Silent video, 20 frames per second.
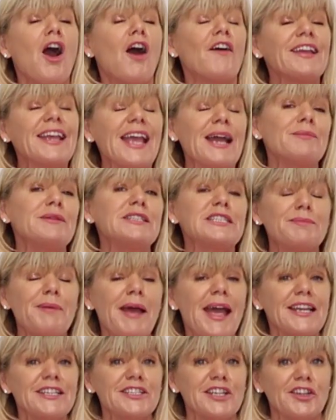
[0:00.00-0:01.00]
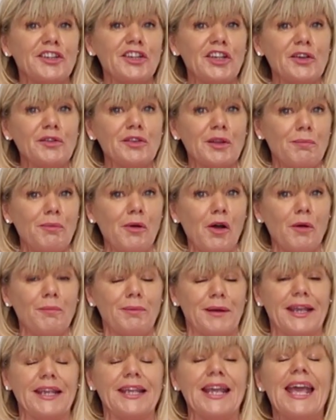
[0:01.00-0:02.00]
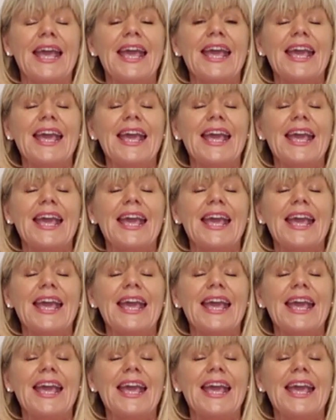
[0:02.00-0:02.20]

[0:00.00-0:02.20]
Or again, we depend on you, the public,